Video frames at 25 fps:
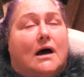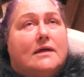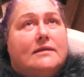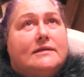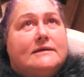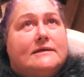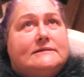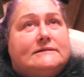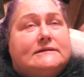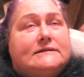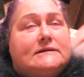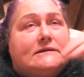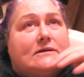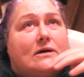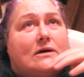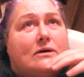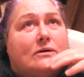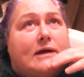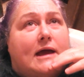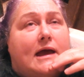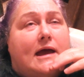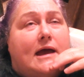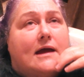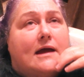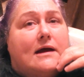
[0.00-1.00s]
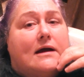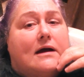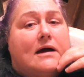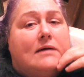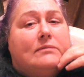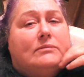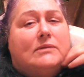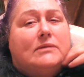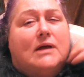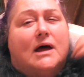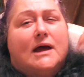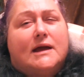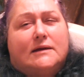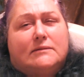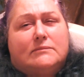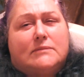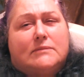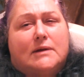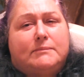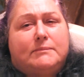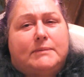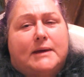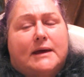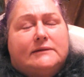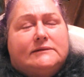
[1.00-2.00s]
this is okay. I'm lying in
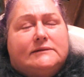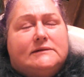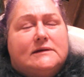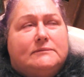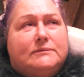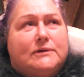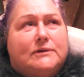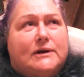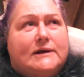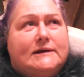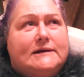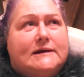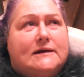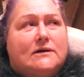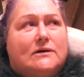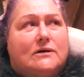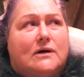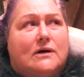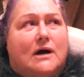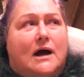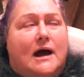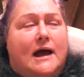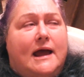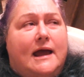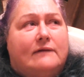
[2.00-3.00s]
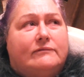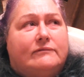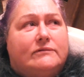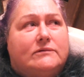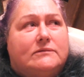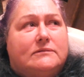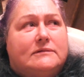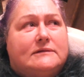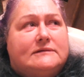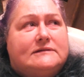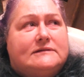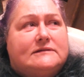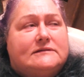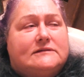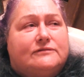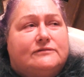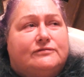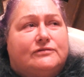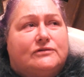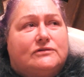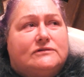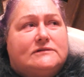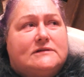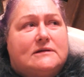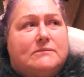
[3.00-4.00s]
my bathtub right now. I haven't. This is the
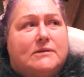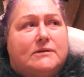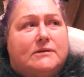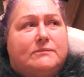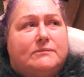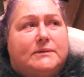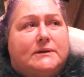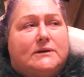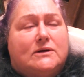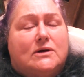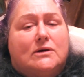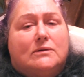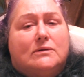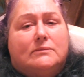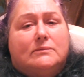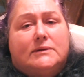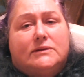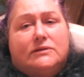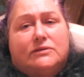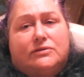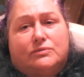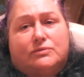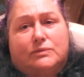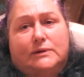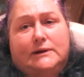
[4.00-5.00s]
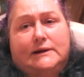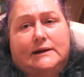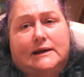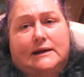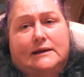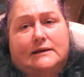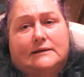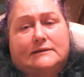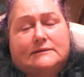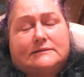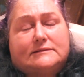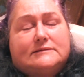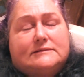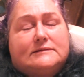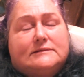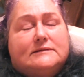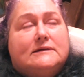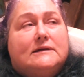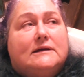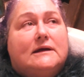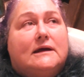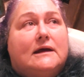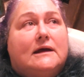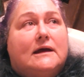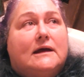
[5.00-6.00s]
first time I've been home in three days.
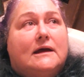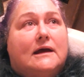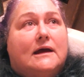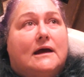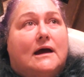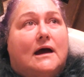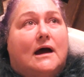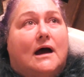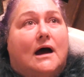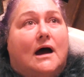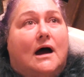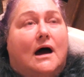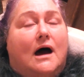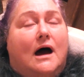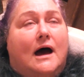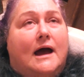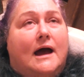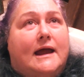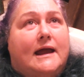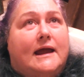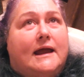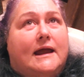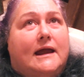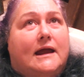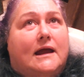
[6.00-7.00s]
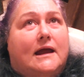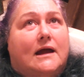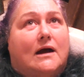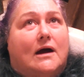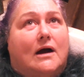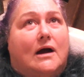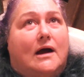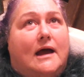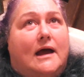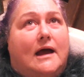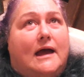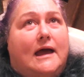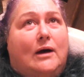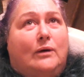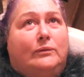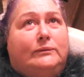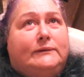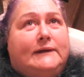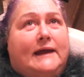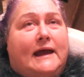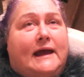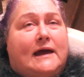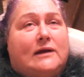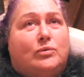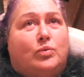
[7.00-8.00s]
I
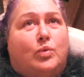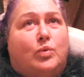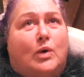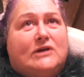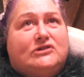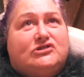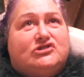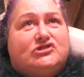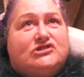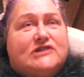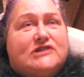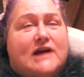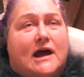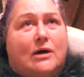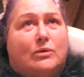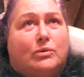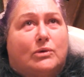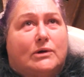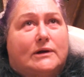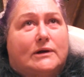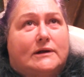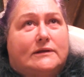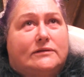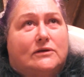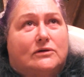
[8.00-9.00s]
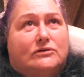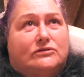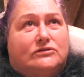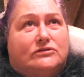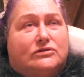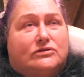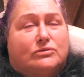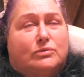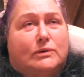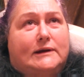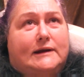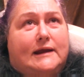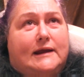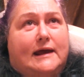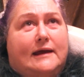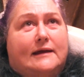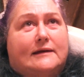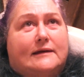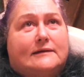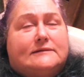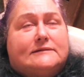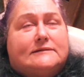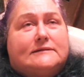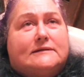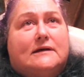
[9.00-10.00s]
only had one shower in those three
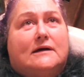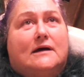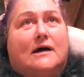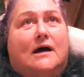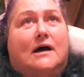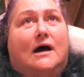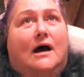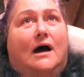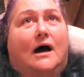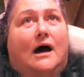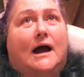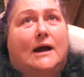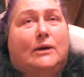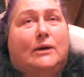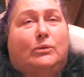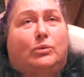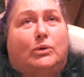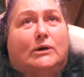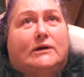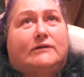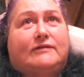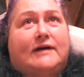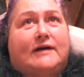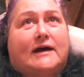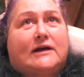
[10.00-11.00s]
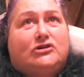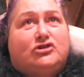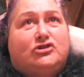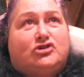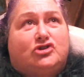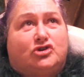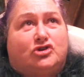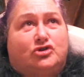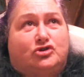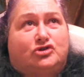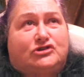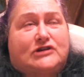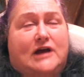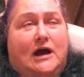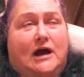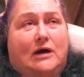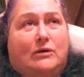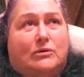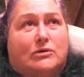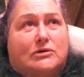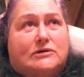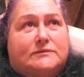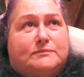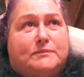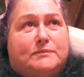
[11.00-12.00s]
days. I would have had two
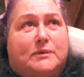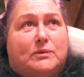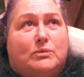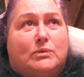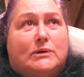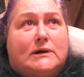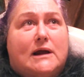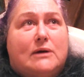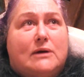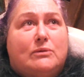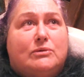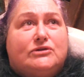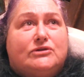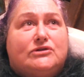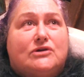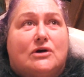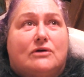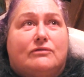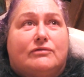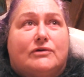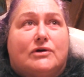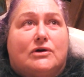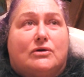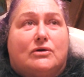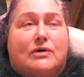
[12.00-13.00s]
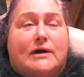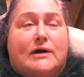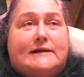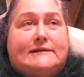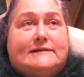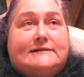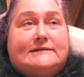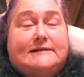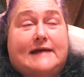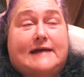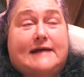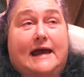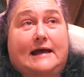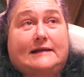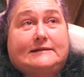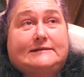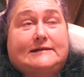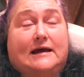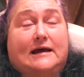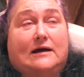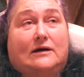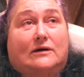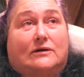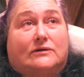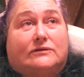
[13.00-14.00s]
showers, but when I was over at Grant's dad's
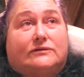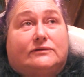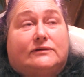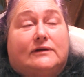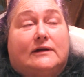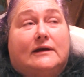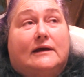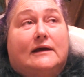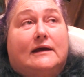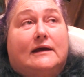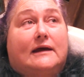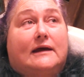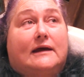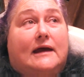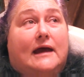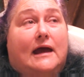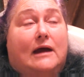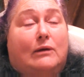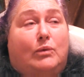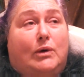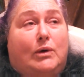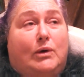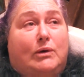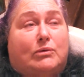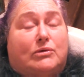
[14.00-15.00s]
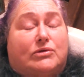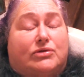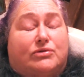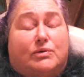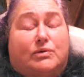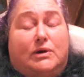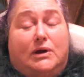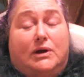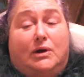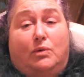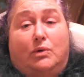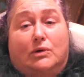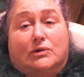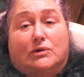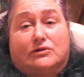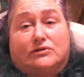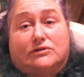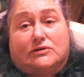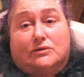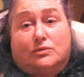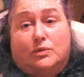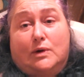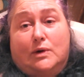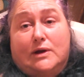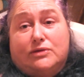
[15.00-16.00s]
house, and we were three quarters
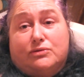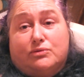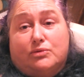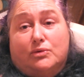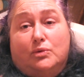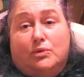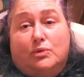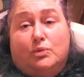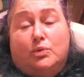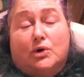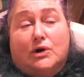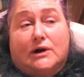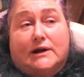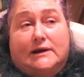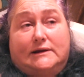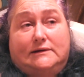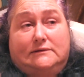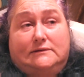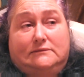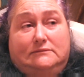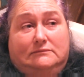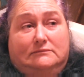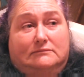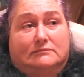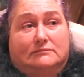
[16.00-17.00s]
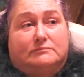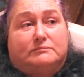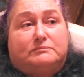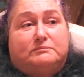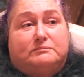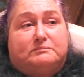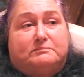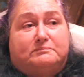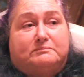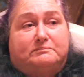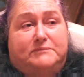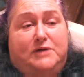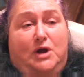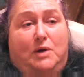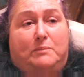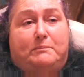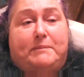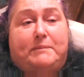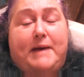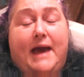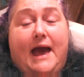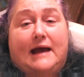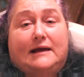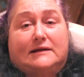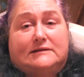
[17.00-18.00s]
of the way through working you know,
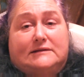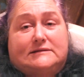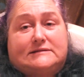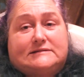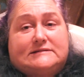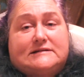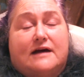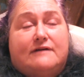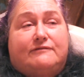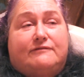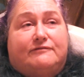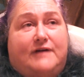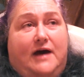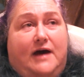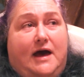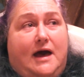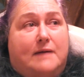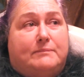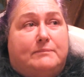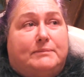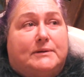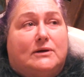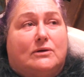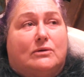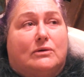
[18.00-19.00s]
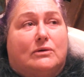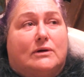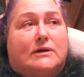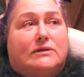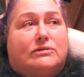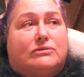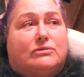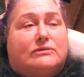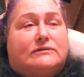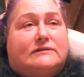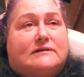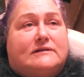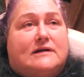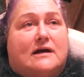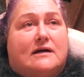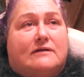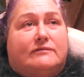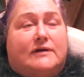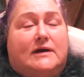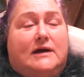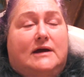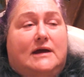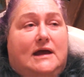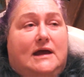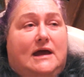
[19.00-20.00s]
packing stuff up and going through stuff.
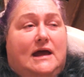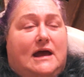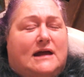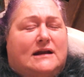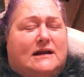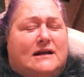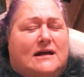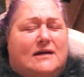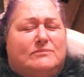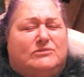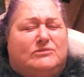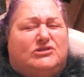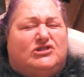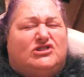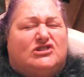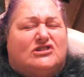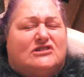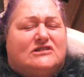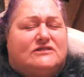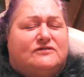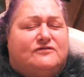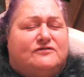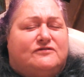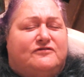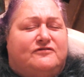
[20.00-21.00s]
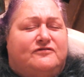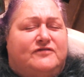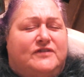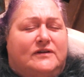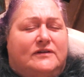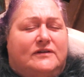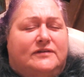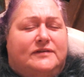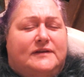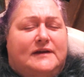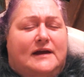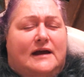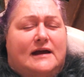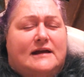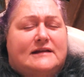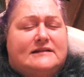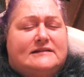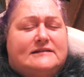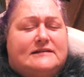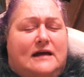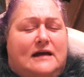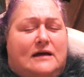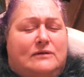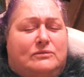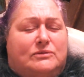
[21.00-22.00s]
And I'm just filthy. I,
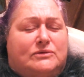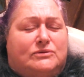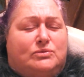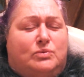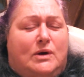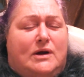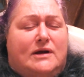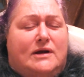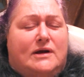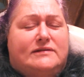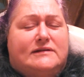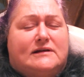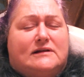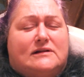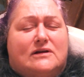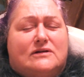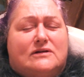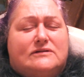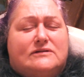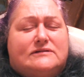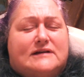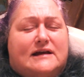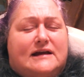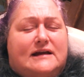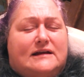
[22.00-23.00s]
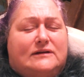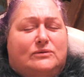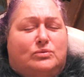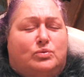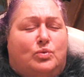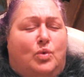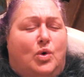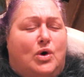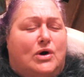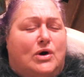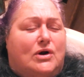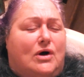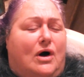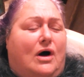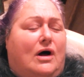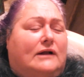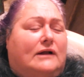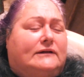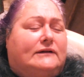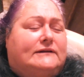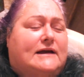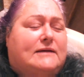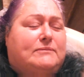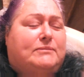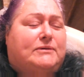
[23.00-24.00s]
I was wearing the clothes I had worn
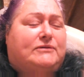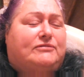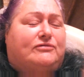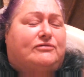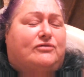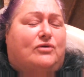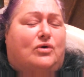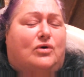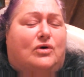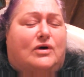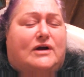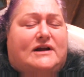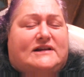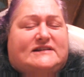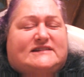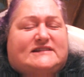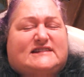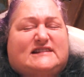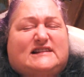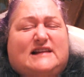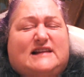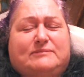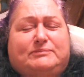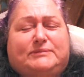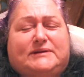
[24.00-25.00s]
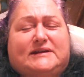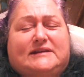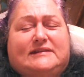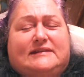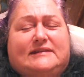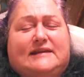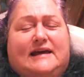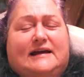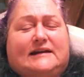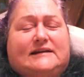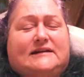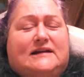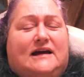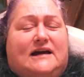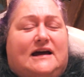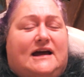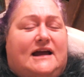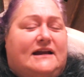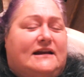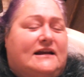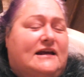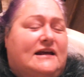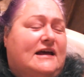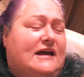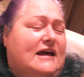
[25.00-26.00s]
all day before and slept in that
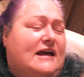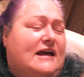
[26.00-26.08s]
night